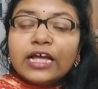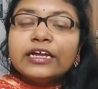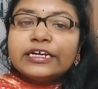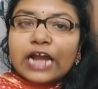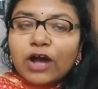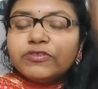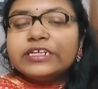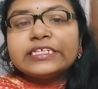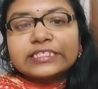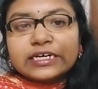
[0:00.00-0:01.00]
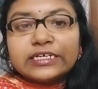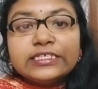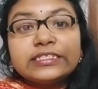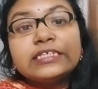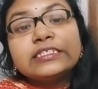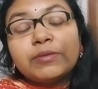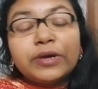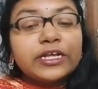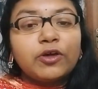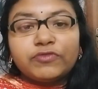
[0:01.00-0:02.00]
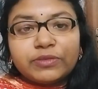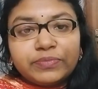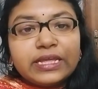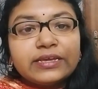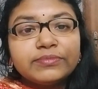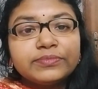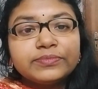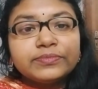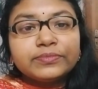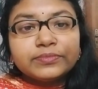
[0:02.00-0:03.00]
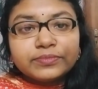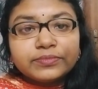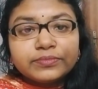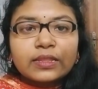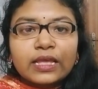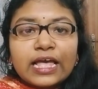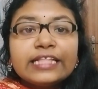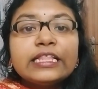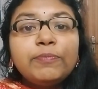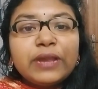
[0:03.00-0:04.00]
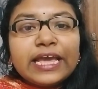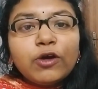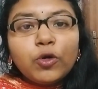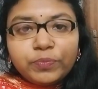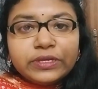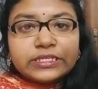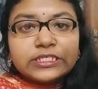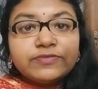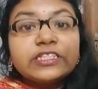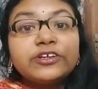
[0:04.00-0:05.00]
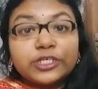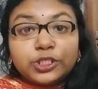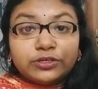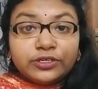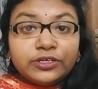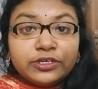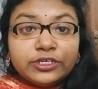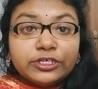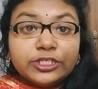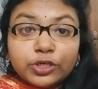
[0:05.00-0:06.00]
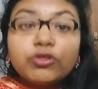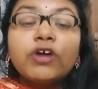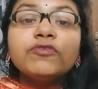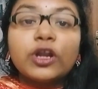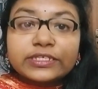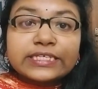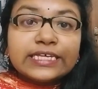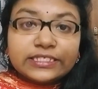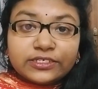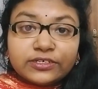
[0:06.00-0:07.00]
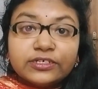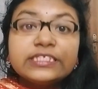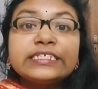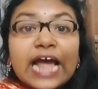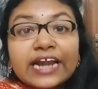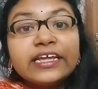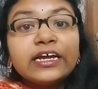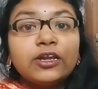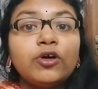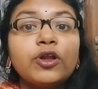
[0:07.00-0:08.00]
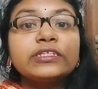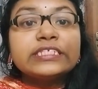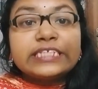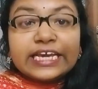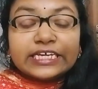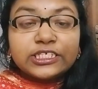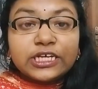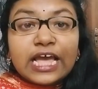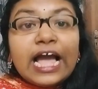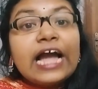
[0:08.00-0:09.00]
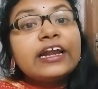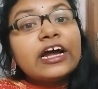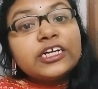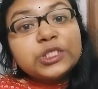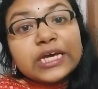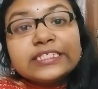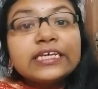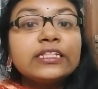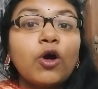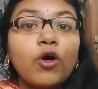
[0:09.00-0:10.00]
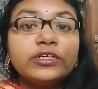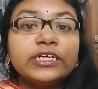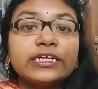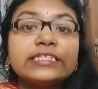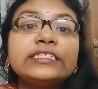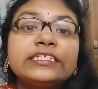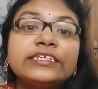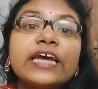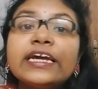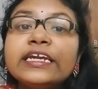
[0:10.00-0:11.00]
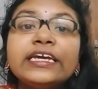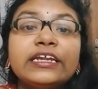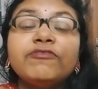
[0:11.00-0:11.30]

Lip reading: Now we'll discuss the summary of the play. The play opens with Richard, Duke of Gloucester, standing alone on stage and addressing the audience directly in a